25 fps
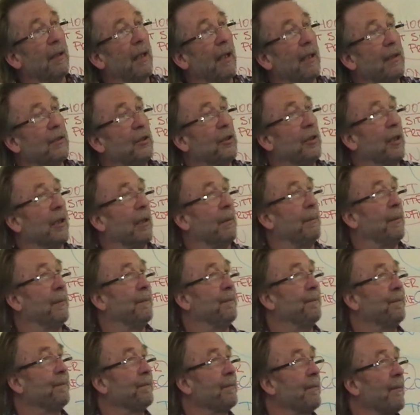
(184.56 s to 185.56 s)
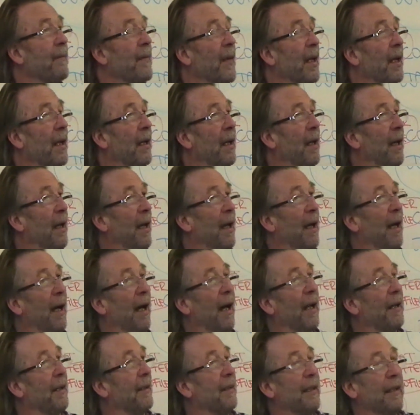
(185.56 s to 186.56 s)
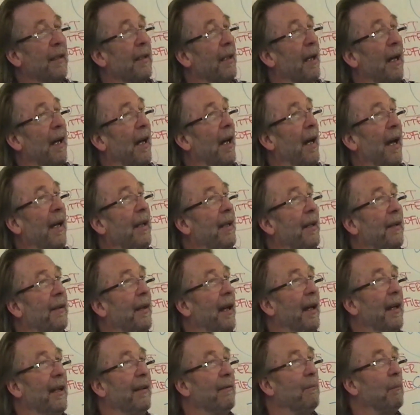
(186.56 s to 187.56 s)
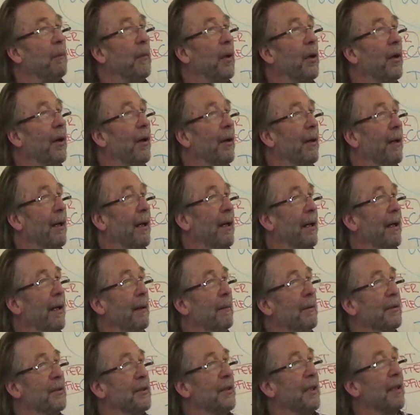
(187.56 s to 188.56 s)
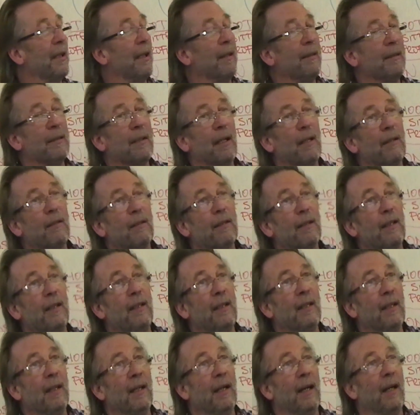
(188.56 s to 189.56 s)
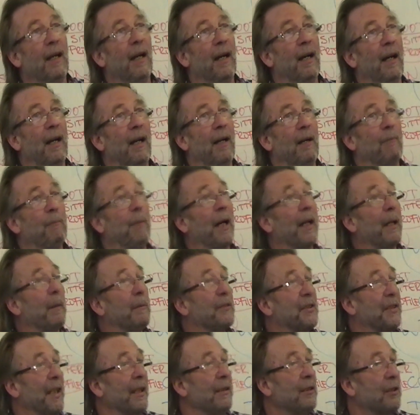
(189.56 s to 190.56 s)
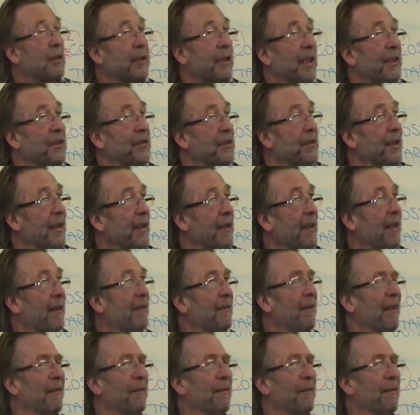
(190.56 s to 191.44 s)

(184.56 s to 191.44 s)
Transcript: to that job. And I hated that even more. It was, totally, but it was interesting.